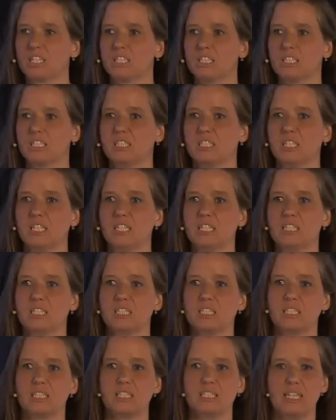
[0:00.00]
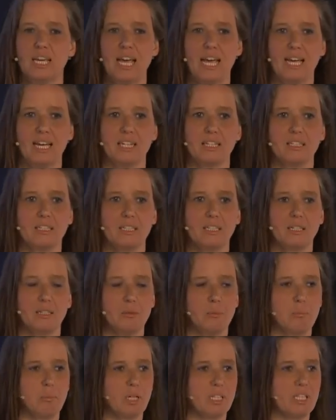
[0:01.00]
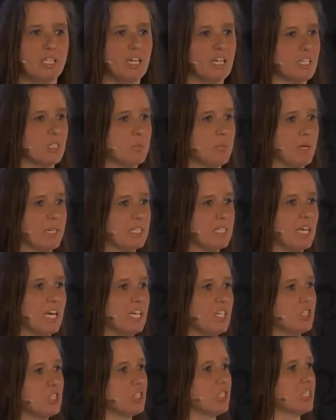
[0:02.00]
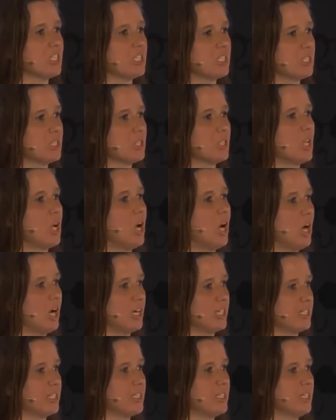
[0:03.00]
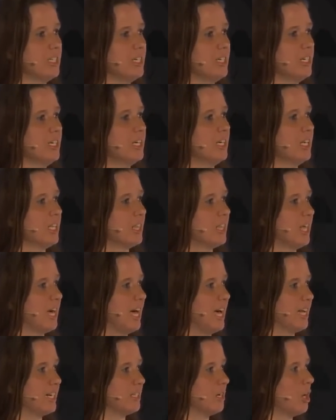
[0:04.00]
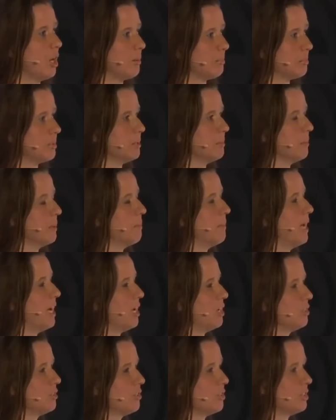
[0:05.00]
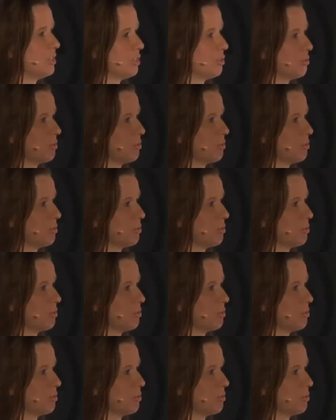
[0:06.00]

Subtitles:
disease state, but the expectation is not that optimum health is